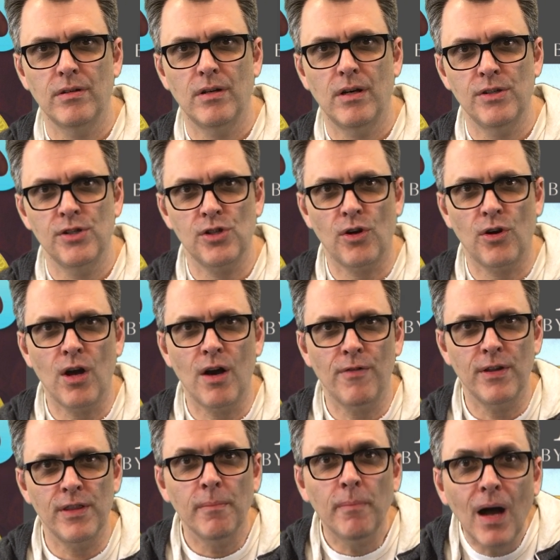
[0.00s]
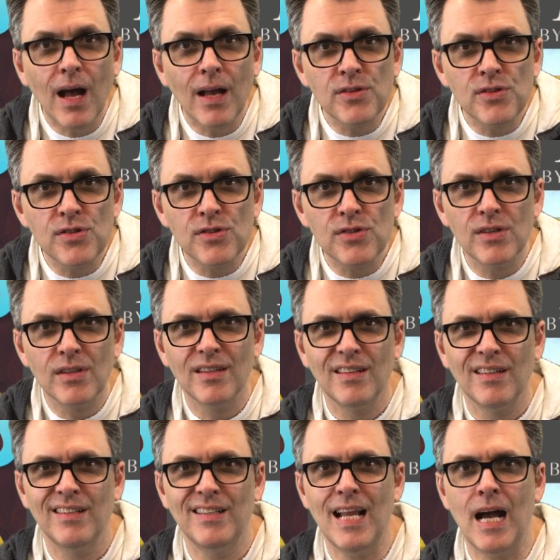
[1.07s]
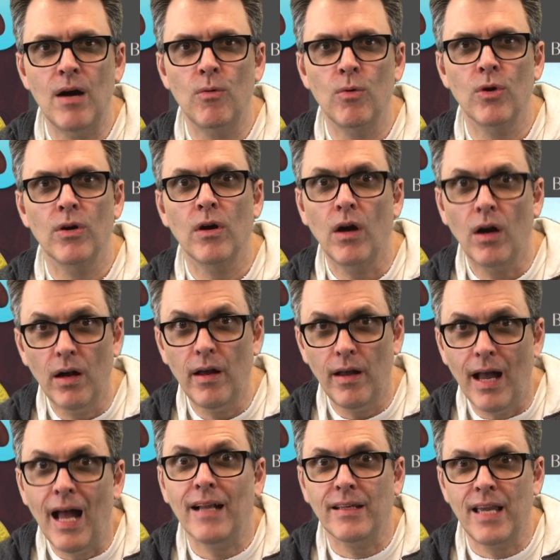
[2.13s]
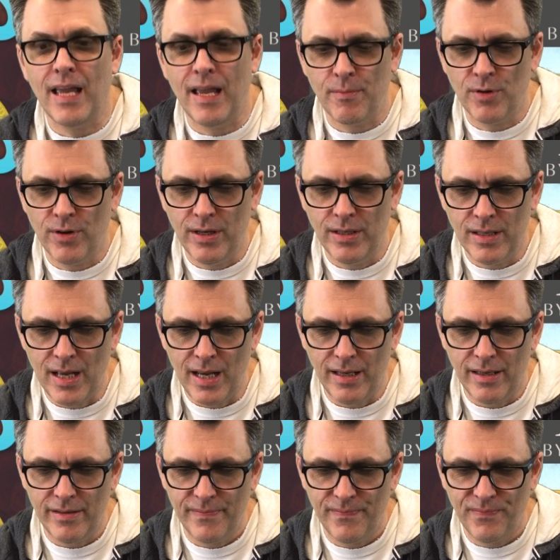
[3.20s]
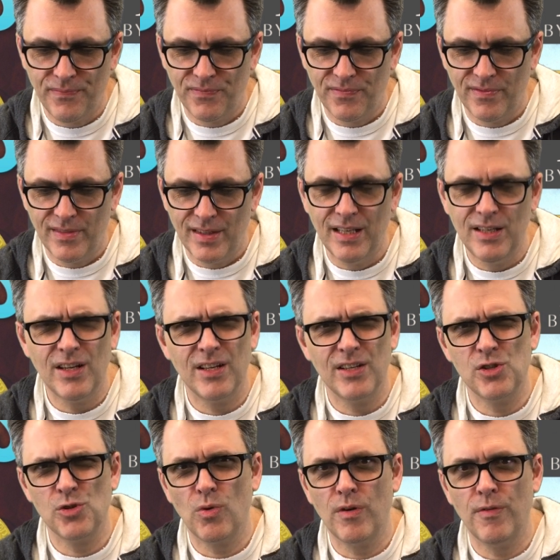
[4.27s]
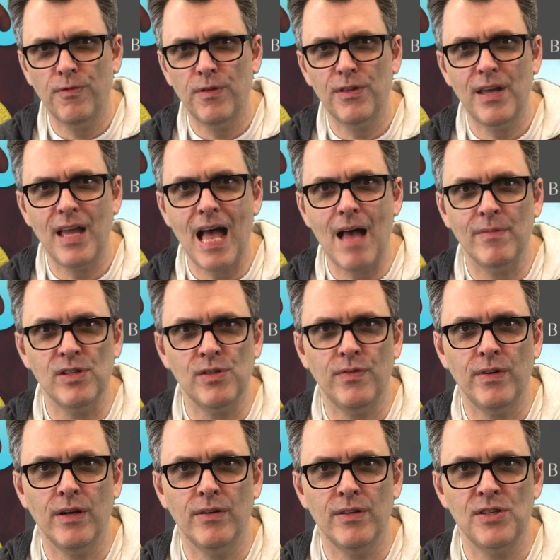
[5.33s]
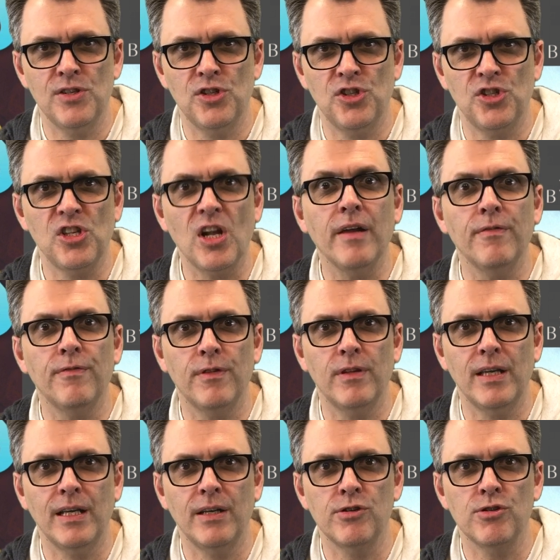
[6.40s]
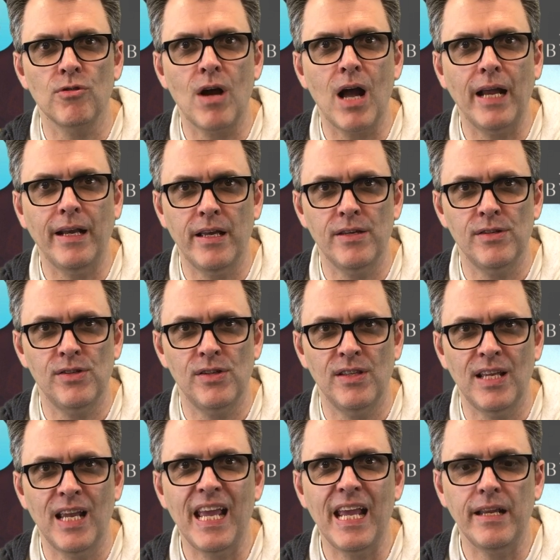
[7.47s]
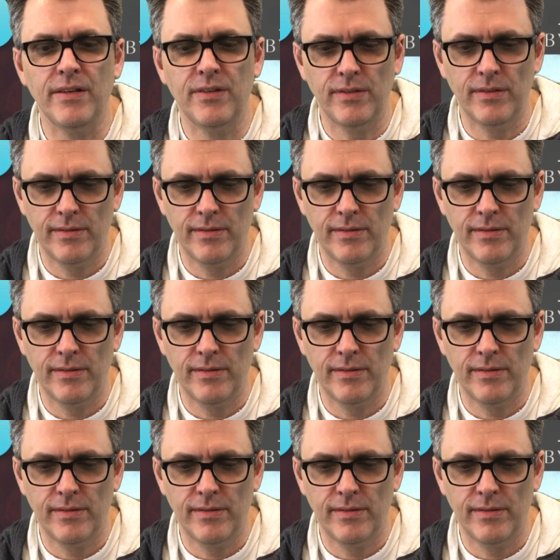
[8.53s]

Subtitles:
Start off on the bus. Now we're at Camp Green Lake. And you can sort of feel the atmosphere, this stifling dryness and heat.